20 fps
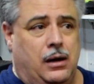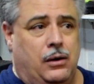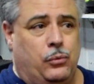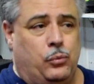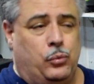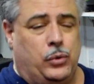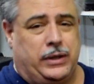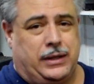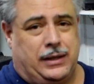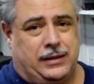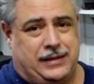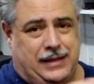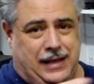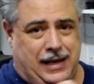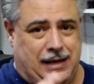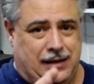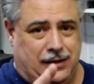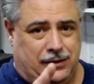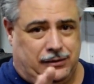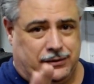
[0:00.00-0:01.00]
with the
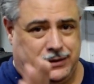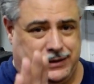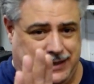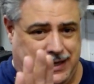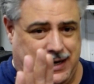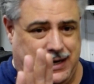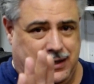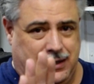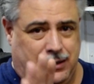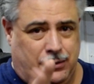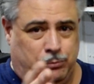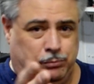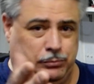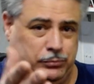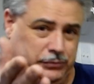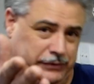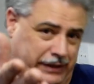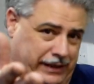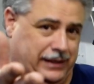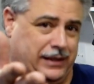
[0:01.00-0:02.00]
standing
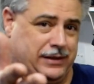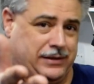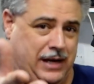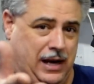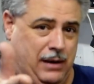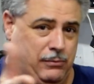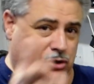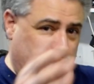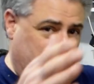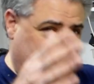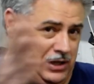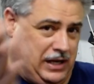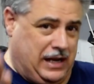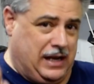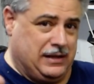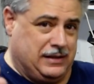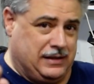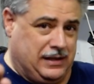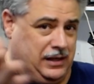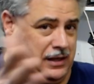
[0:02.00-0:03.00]
like this camera just
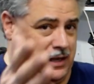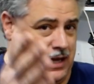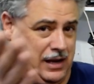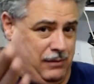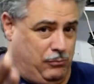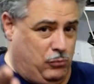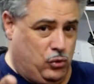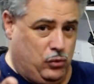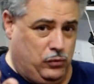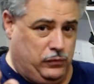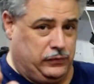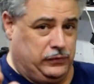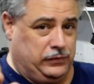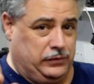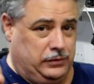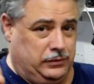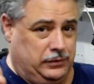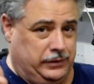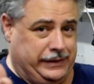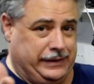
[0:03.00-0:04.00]
stands there, can't
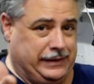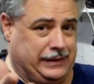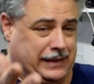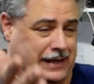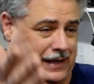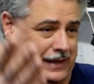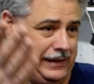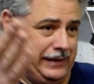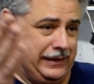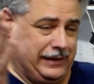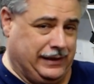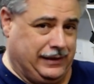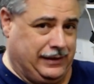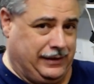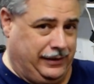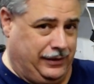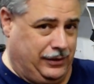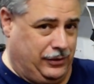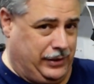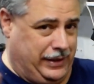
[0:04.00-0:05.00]
move. I
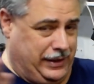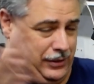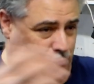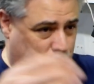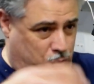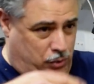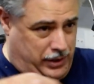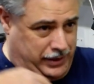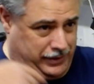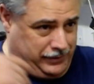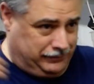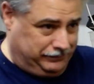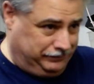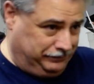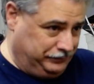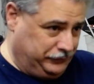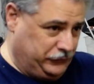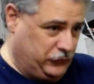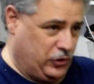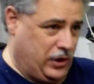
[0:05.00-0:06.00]
don't want to
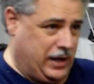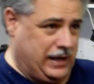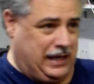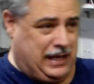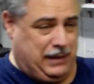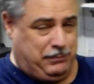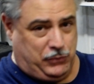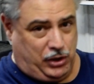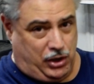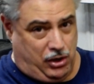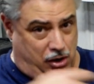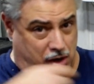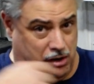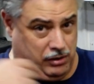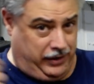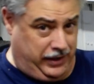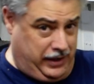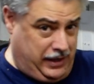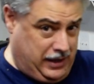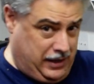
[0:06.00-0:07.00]
try to keep the
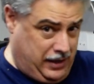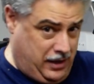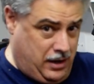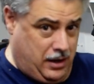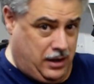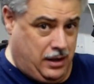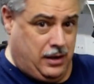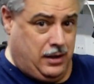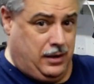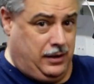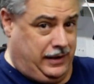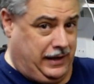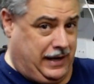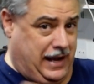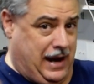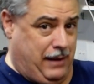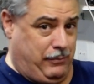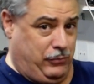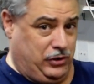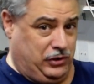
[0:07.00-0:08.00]
car in the
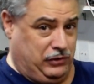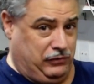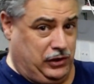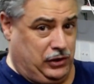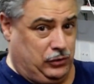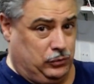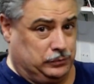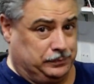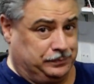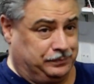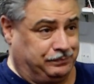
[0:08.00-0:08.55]
camera's view.